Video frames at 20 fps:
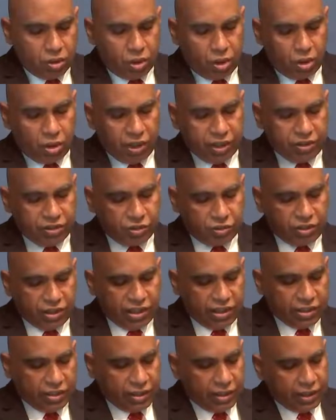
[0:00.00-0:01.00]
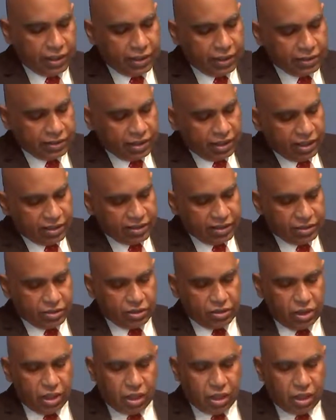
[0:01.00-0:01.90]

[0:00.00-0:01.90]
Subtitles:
All right, so there, the lesson